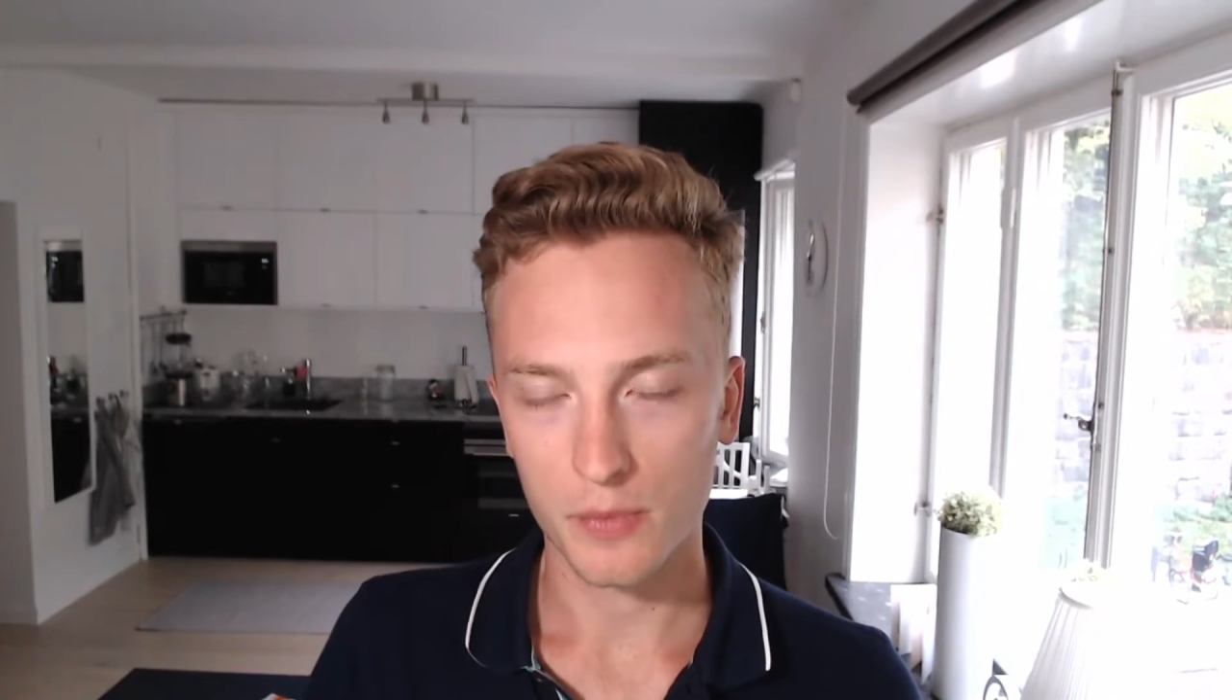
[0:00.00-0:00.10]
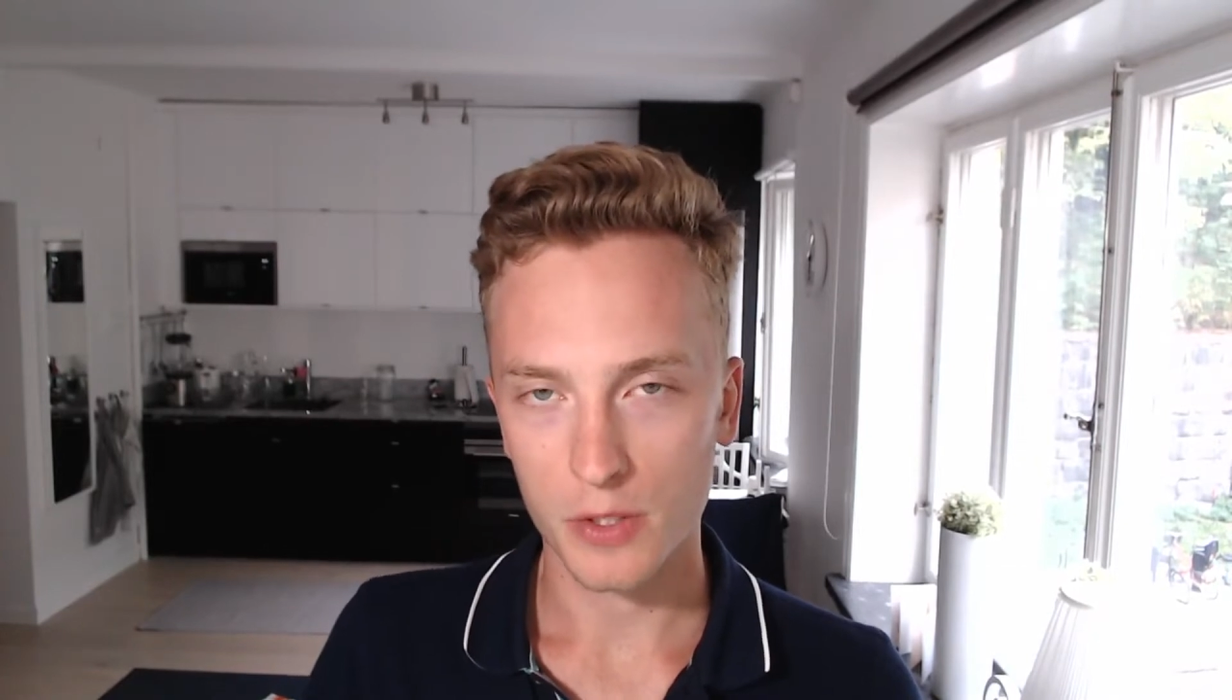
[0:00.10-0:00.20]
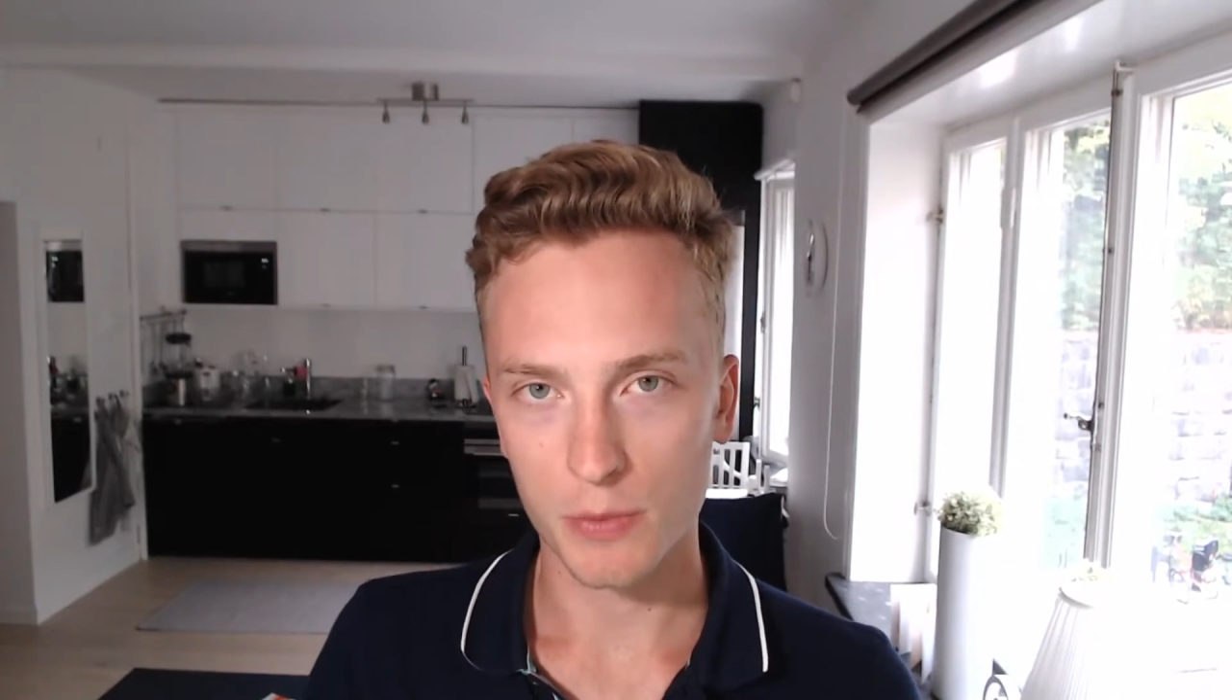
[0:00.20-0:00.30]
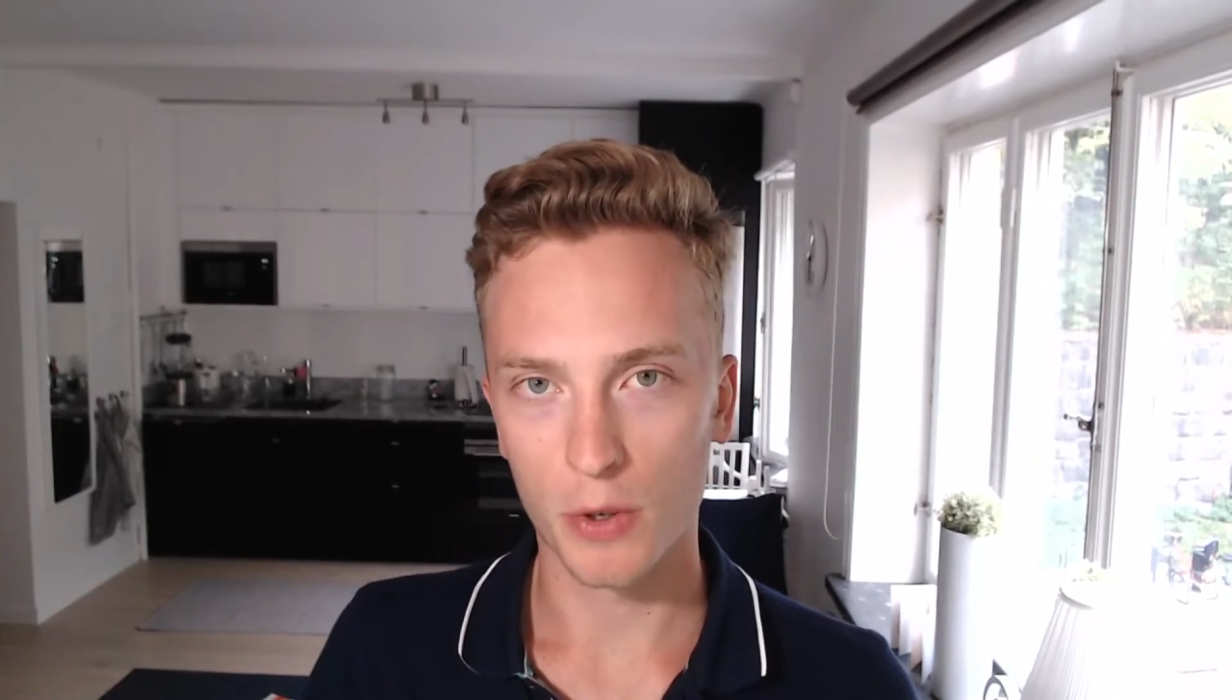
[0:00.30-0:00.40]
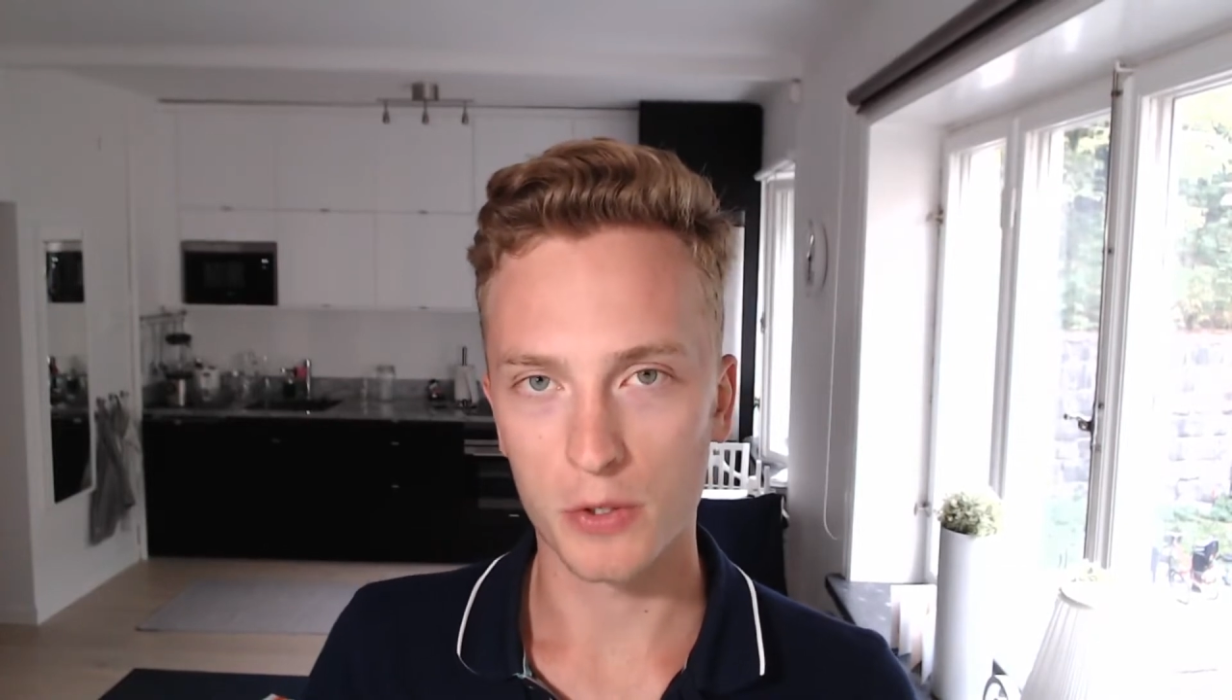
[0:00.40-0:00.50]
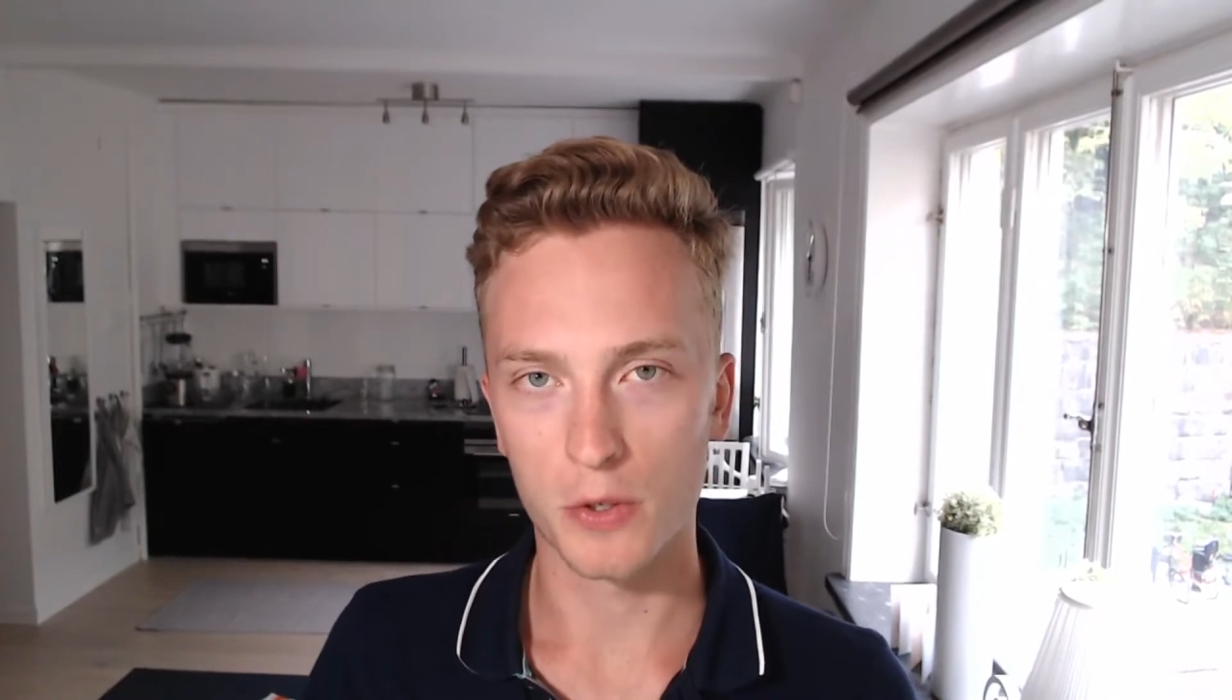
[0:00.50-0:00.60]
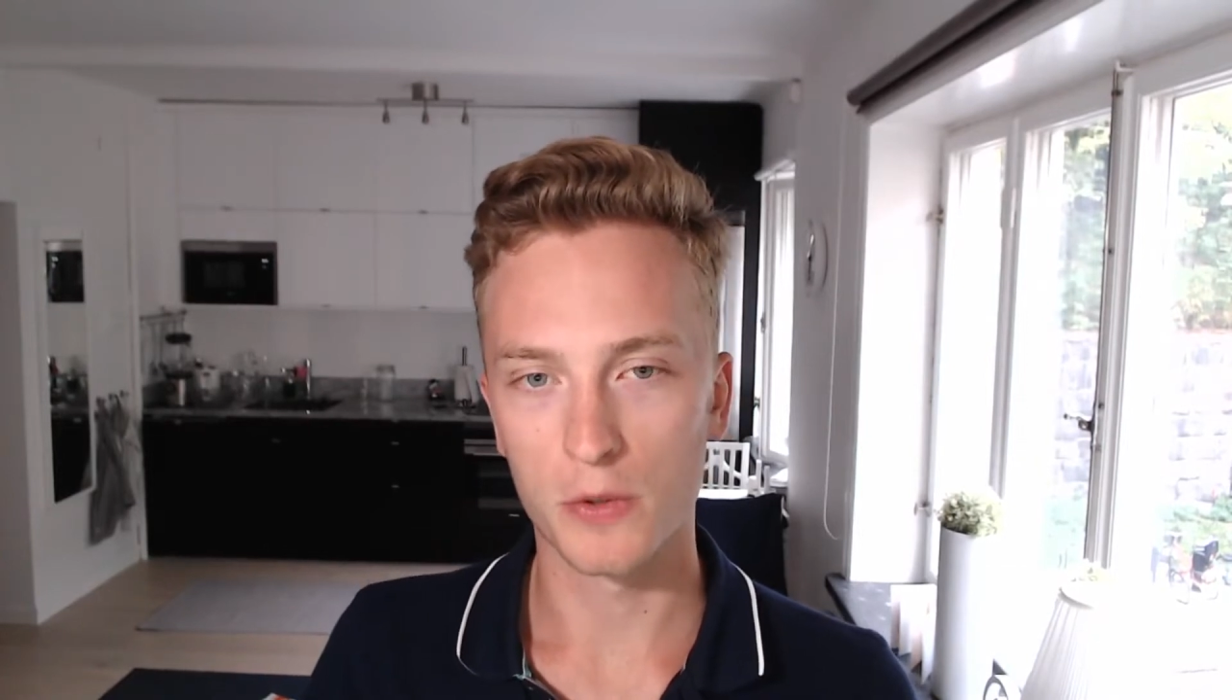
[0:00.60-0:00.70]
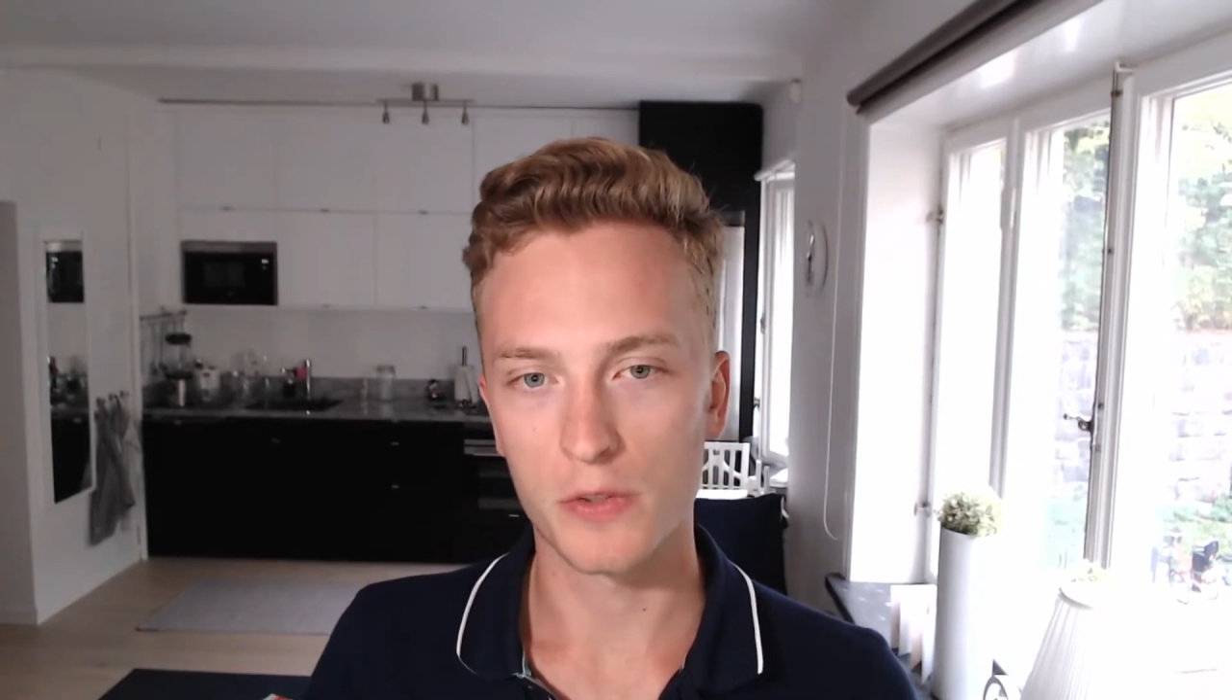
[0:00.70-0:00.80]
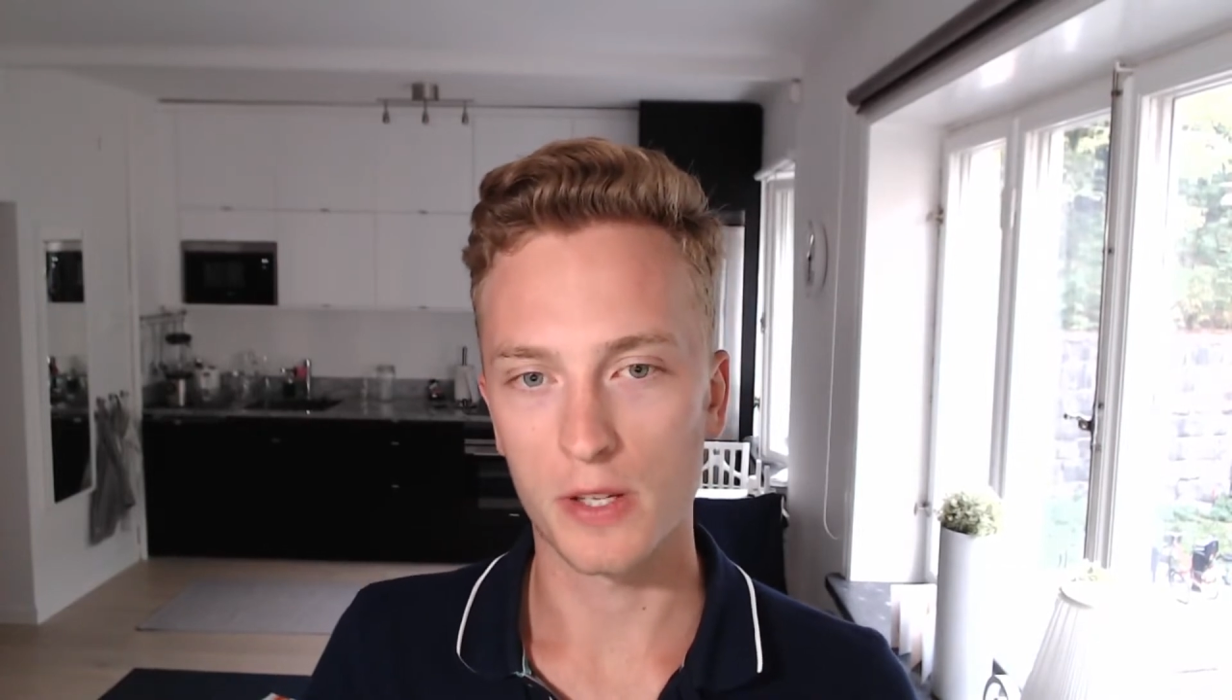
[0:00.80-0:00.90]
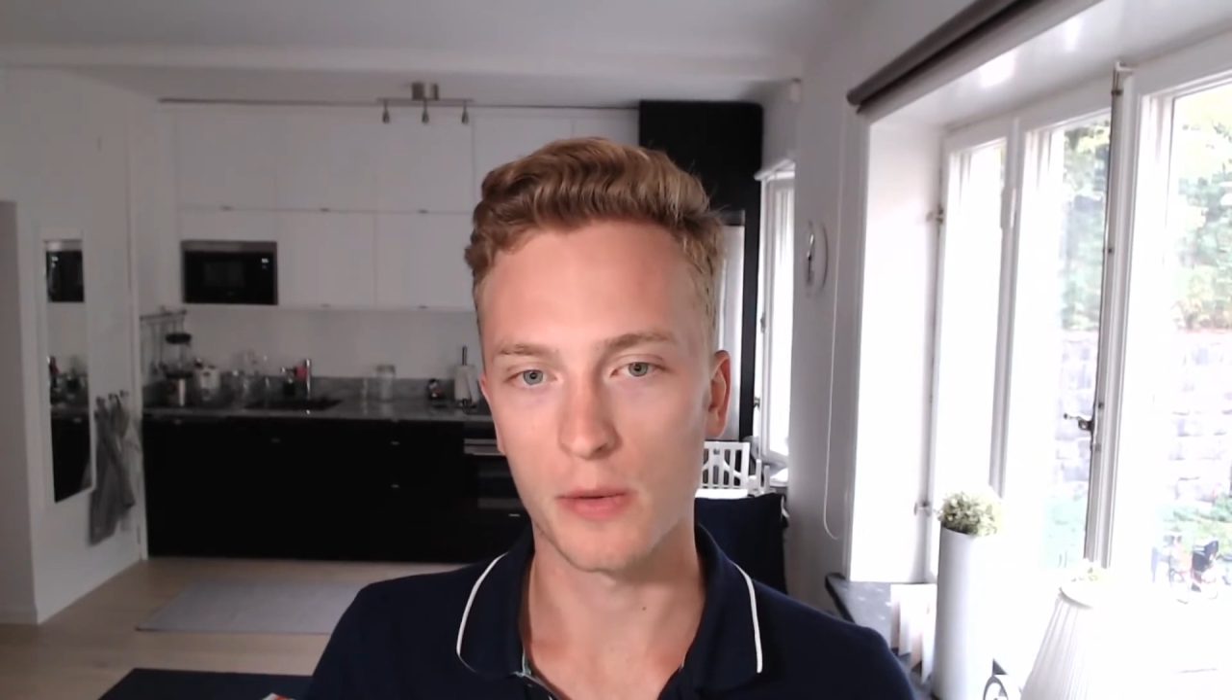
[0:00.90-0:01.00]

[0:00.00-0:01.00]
smart contract